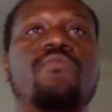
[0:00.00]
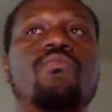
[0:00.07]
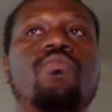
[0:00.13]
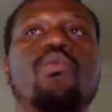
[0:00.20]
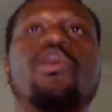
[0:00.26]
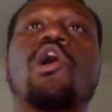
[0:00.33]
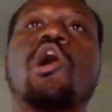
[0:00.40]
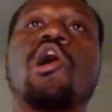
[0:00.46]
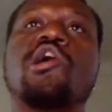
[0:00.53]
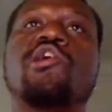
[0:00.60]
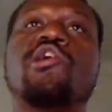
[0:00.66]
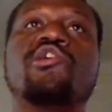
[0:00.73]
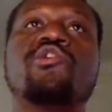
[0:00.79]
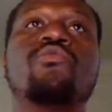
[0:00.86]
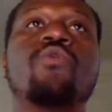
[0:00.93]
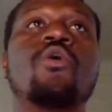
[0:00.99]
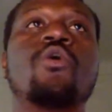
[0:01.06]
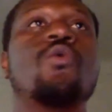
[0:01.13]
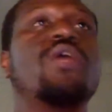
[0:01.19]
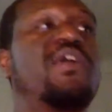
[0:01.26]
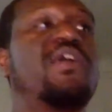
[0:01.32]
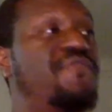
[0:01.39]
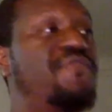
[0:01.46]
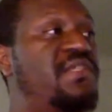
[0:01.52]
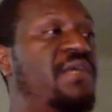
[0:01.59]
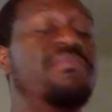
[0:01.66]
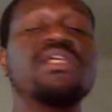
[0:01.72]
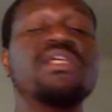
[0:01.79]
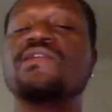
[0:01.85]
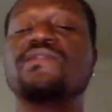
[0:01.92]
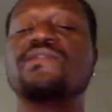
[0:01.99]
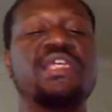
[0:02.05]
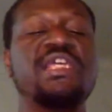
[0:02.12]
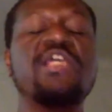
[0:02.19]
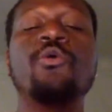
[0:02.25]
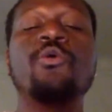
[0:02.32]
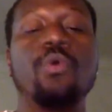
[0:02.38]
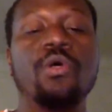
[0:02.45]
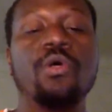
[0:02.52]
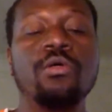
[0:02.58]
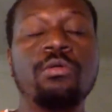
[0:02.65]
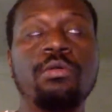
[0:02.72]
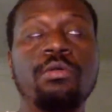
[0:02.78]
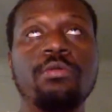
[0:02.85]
would argue if something is equal,